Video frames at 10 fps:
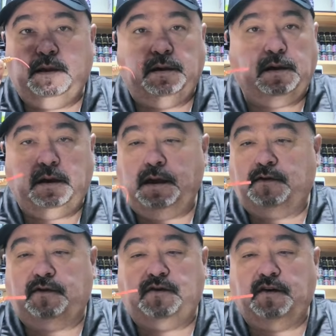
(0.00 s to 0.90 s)

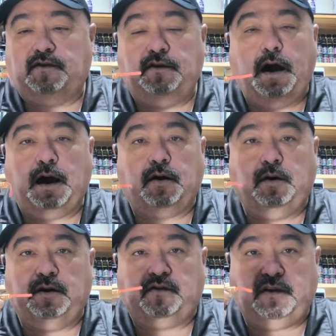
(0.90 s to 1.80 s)
it's just not
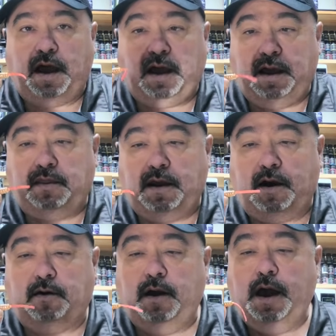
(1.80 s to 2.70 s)
going to stay in
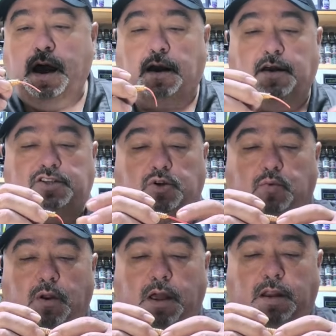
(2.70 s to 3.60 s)
there, because you're
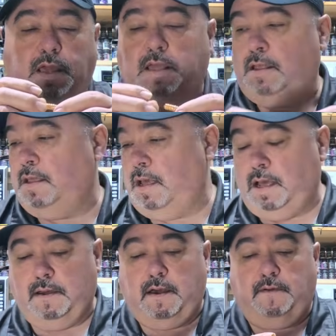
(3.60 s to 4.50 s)
running
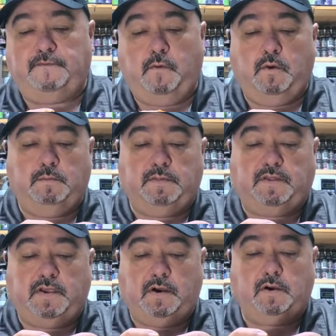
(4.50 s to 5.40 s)
a foreign
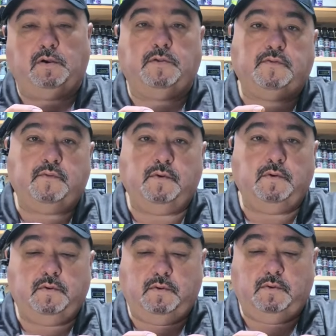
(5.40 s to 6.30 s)
material
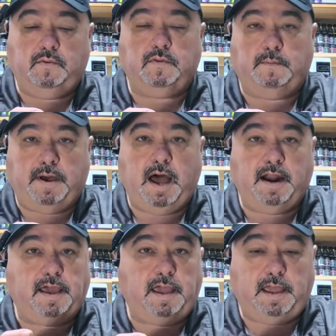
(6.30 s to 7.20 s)
through the
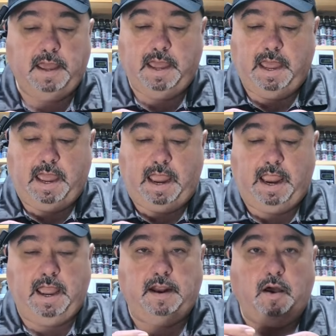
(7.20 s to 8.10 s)
body,
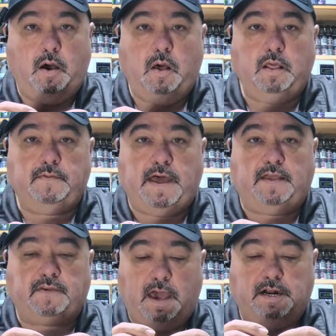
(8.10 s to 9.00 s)
and all of
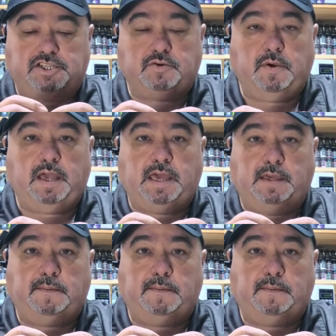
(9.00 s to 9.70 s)
that's got to shrink